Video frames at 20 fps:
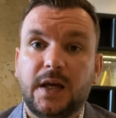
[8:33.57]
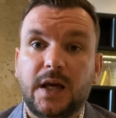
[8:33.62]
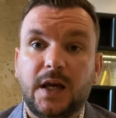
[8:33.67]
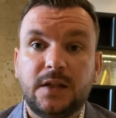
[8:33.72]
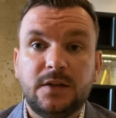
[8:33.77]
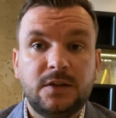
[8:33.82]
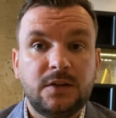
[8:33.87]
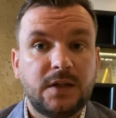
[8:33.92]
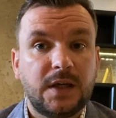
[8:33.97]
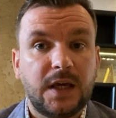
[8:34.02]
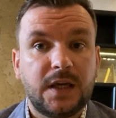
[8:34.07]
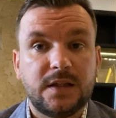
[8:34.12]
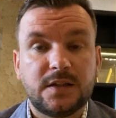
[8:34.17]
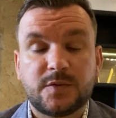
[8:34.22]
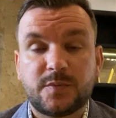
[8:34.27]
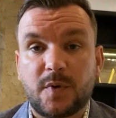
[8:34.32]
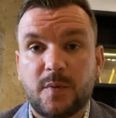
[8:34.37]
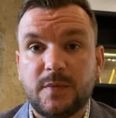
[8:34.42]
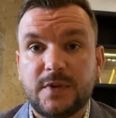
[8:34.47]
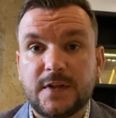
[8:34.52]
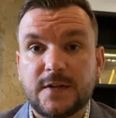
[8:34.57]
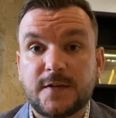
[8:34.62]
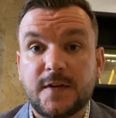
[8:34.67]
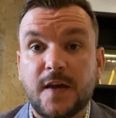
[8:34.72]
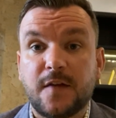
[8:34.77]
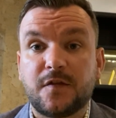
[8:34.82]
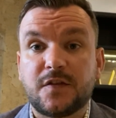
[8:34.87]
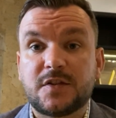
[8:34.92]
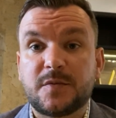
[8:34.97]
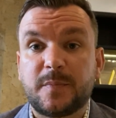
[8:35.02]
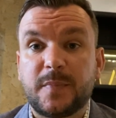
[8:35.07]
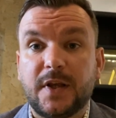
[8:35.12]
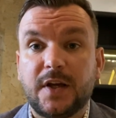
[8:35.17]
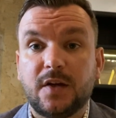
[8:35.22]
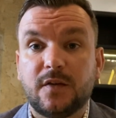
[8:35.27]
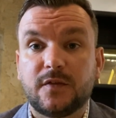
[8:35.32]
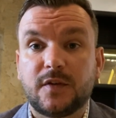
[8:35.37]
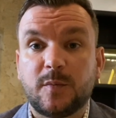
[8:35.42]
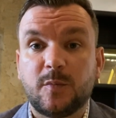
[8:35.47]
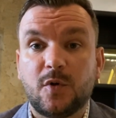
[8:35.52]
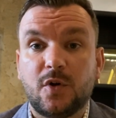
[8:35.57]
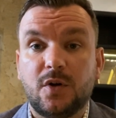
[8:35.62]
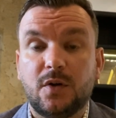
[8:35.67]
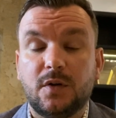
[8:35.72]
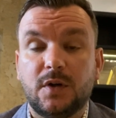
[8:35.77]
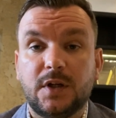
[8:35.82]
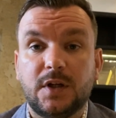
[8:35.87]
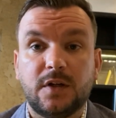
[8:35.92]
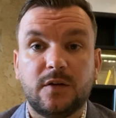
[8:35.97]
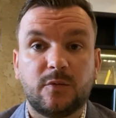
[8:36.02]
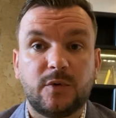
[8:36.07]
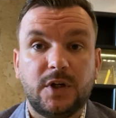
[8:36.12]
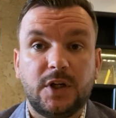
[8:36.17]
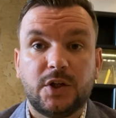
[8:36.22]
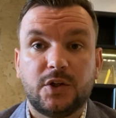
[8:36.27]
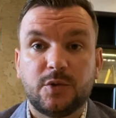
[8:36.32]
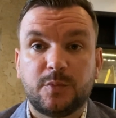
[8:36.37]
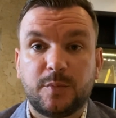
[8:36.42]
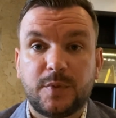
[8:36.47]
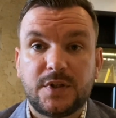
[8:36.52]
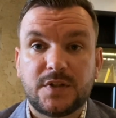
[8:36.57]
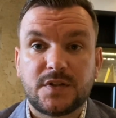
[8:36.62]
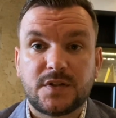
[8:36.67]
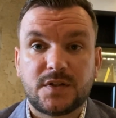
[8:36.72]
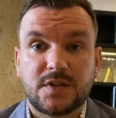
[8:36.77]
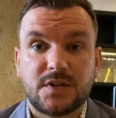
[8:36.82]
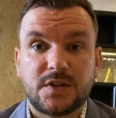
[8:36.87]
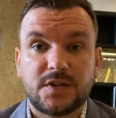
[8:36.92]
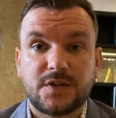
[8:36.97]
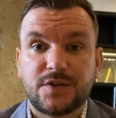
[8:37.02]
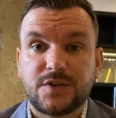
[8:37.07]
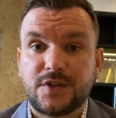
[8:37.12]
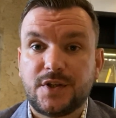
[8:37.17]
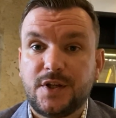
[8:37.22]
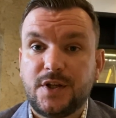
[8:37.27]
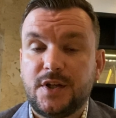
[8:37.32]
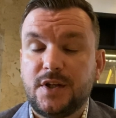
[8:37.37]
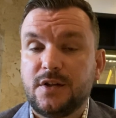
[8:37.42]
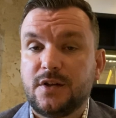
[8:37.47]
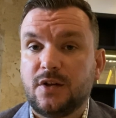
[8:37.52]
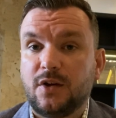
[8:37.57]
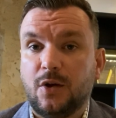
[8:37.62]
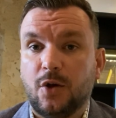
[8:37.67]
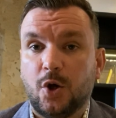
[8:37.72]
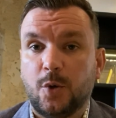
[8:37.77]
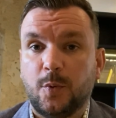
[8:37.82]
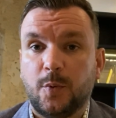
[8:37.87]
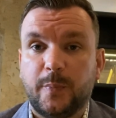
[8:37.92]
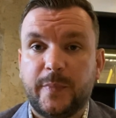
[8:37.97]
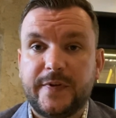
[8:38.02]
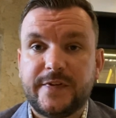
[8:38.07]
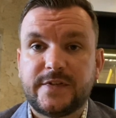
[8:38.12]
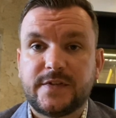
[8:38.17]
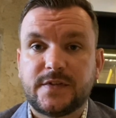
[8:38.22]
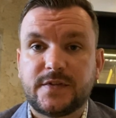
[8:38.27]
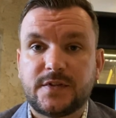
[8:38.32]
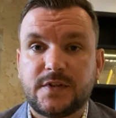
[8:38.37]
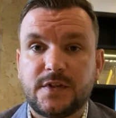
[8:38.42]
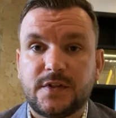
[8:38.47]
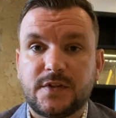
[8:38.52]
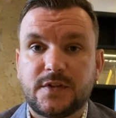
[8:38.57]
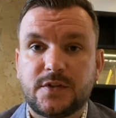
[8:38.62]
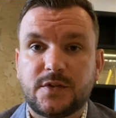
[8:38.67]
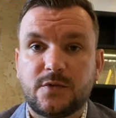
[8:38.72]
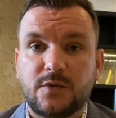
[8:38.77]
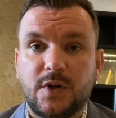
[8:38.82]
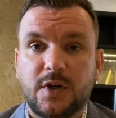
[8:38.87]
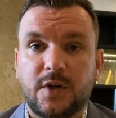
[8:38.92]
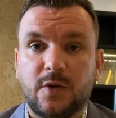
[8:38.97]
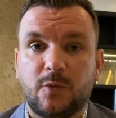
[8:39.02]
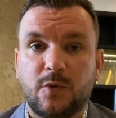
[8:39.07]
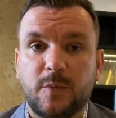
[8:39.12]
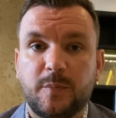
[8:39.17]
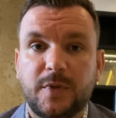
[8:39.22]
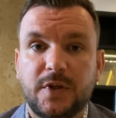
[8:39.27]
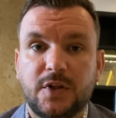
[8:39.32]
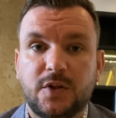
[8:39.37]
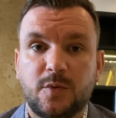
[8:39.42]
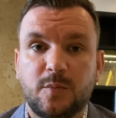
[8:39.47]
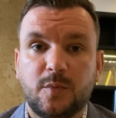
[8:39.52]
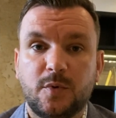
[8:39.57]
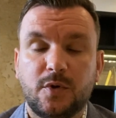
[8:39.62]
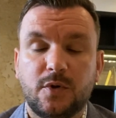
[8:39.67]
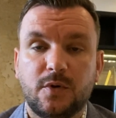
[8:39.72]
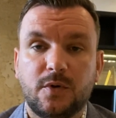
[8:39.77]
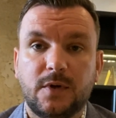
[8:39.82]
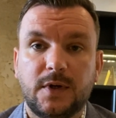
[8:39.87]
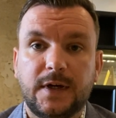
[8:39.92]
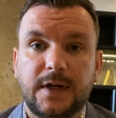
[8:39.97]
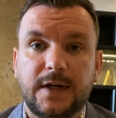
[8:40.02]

And UK is probably the safest play of them all. Really good businesses, global businesses, repeatable,